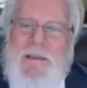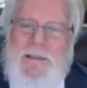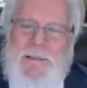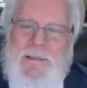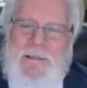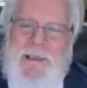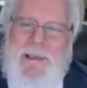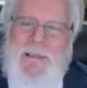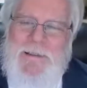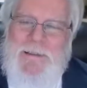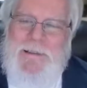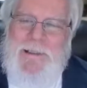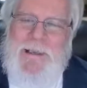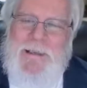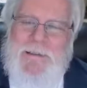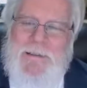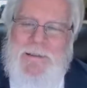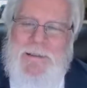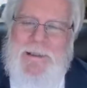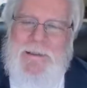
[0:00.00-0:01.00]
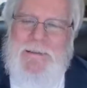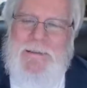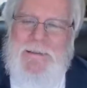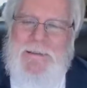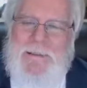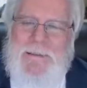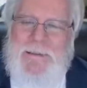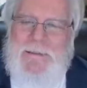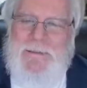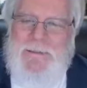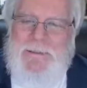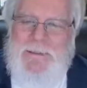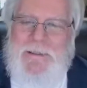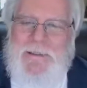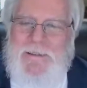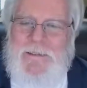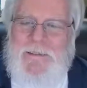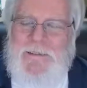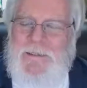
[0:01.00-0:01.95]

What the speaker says: da da da da da da da da da.